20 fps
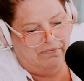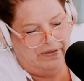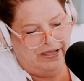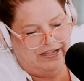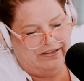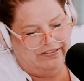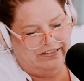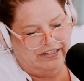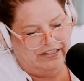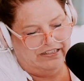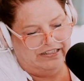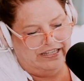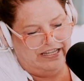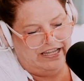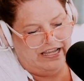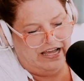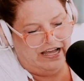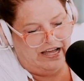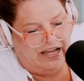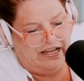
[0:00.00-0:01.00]

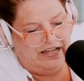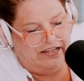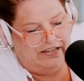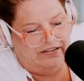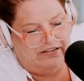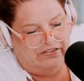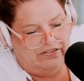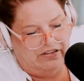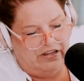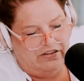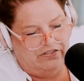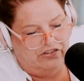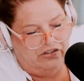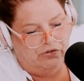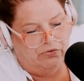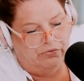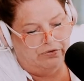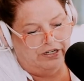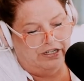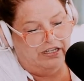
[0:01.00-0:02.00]
basically, uh,
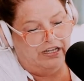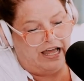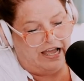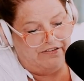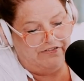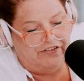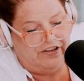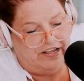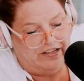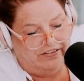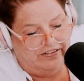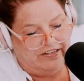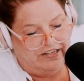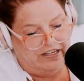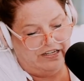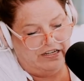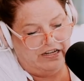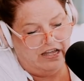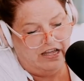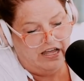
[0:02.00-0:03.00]
do real life
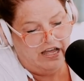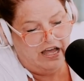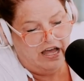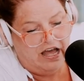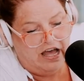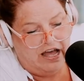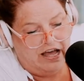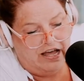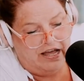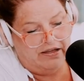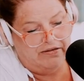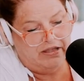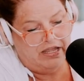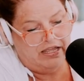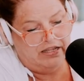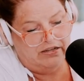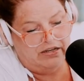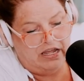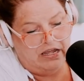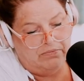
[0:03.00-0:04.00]
testing mm-hmm. uh,
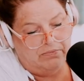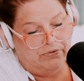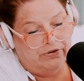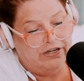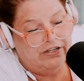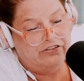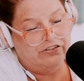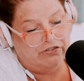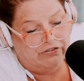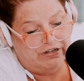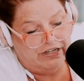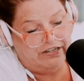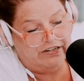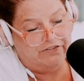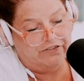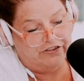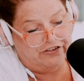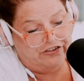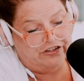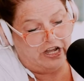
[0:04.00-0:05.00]
and and pre screen
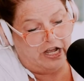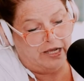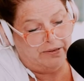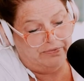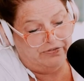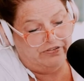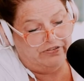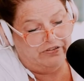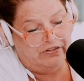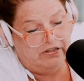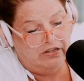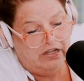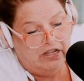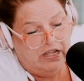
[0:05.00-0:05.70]
different shops.